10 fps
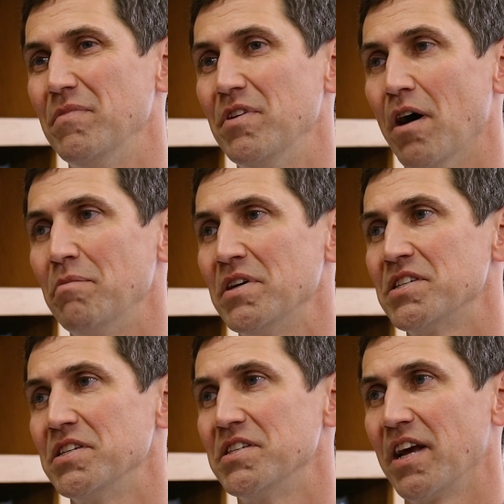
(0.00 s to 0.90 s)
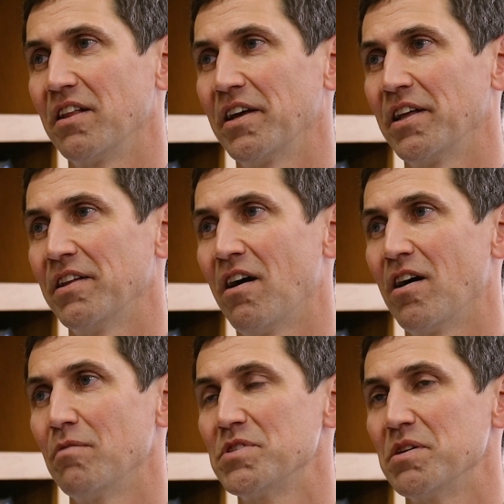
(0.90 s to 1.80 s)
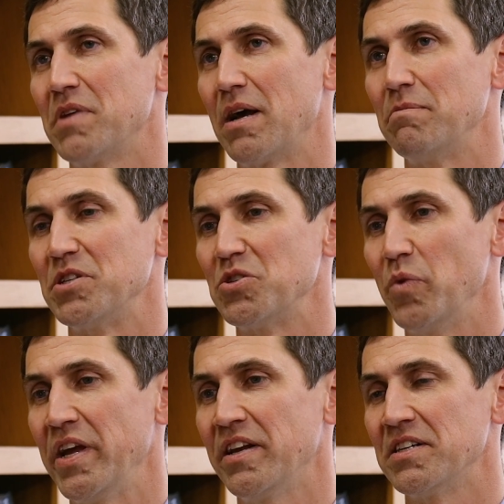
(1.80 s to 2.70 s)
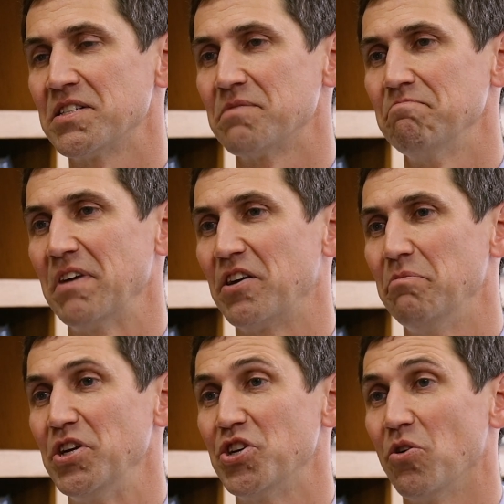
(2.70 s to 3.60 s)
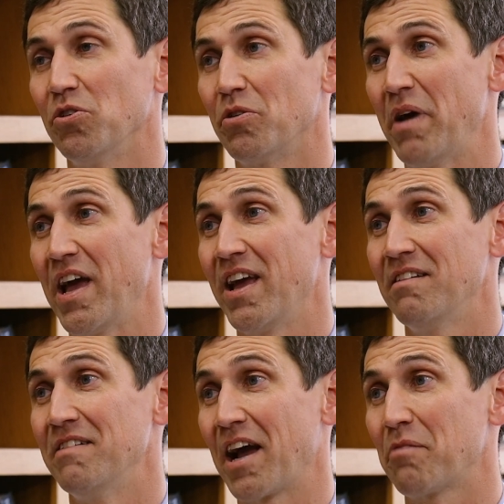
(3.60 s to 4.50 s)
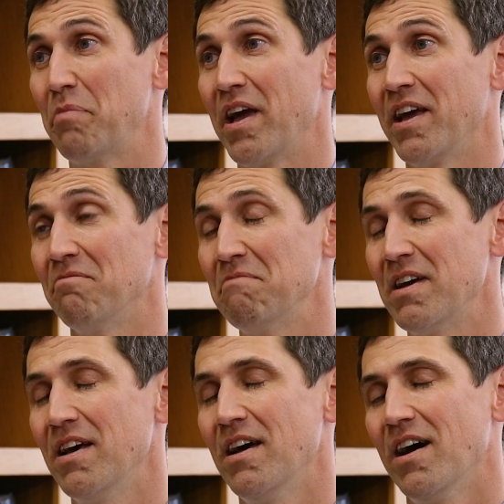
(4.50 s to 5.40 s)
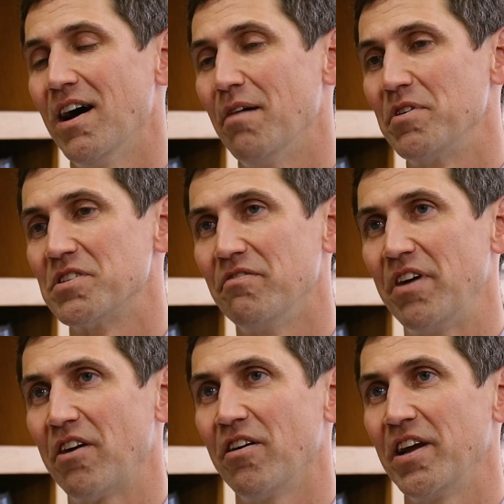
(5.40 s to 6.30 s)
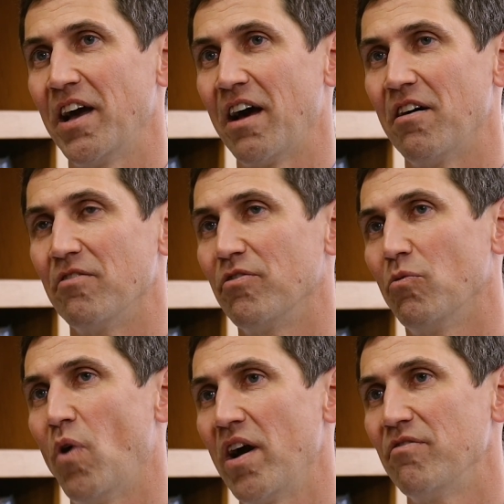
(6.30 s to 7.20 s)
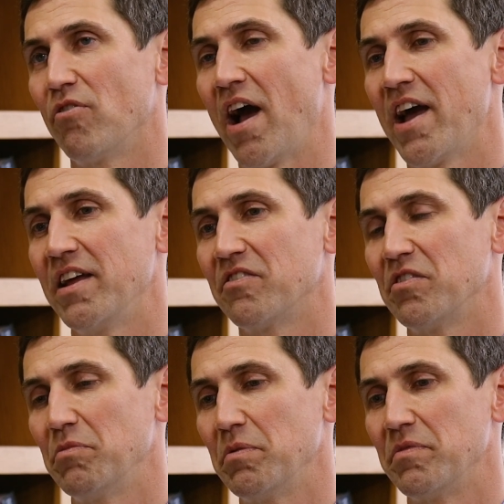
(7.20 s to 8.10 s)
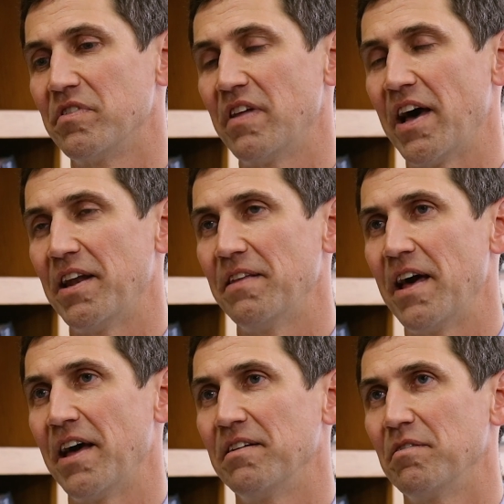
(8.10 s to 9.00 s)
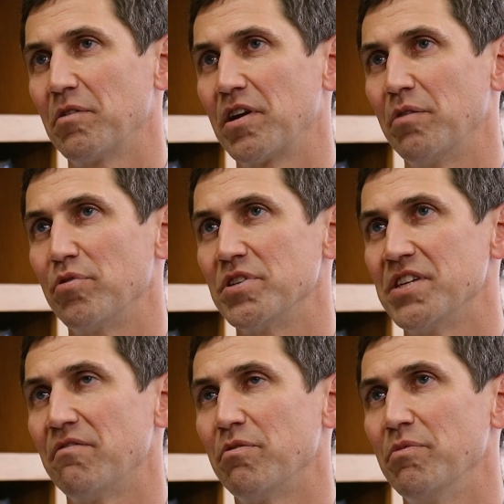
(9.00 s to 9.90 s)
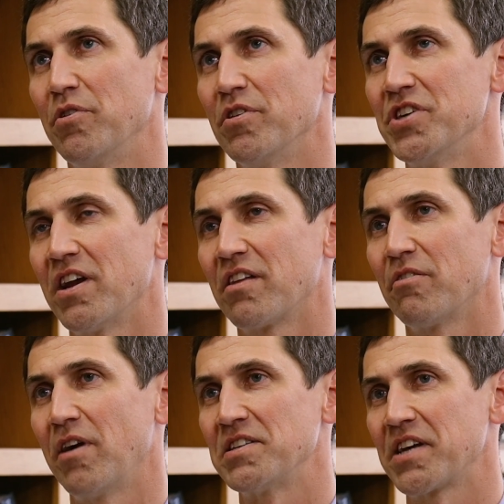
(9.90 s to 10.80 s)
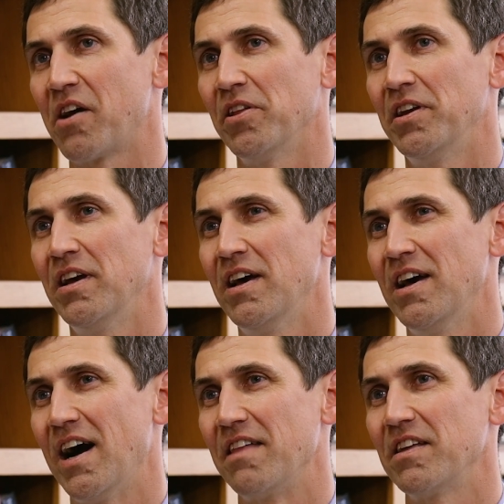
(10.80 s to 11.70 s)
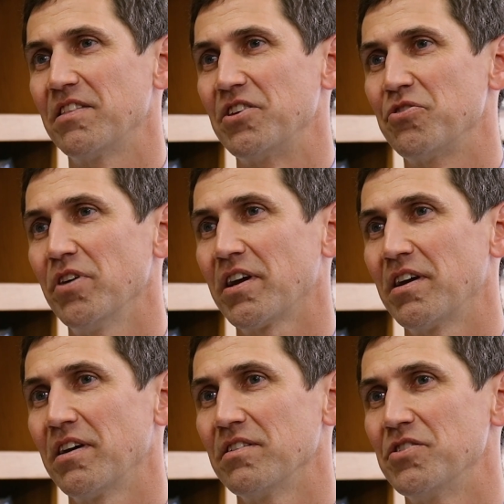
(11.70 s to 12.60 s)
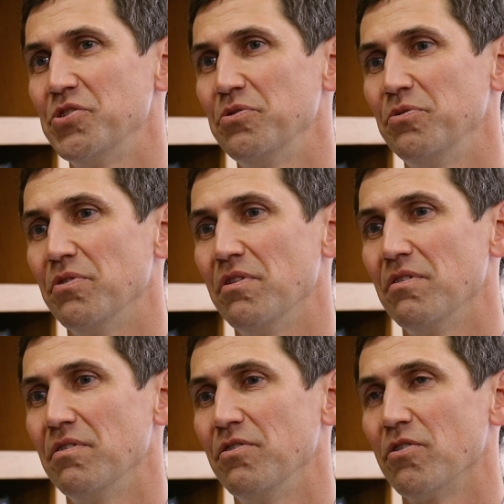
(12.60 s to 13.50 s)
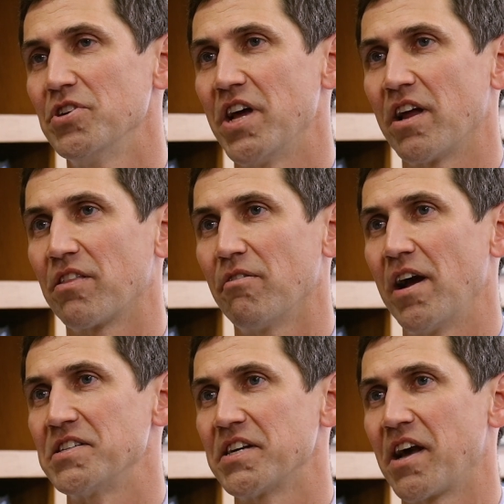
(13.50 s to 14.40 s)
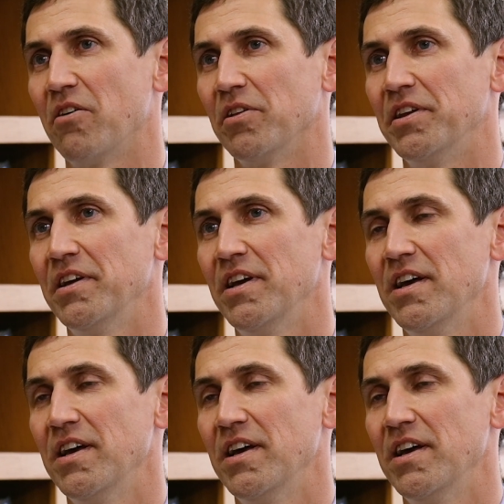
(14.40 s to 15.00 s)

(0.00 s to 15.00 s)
numbness and tingling in the arms. Sometimes it's weakness. It can be shoulder pain, neck mm-hmm. pain. Um, there's a very uh, a wide variety of symptoms that that can present from neurogenic thoracic outlet. I think the trick to neurogenic thoracic outlet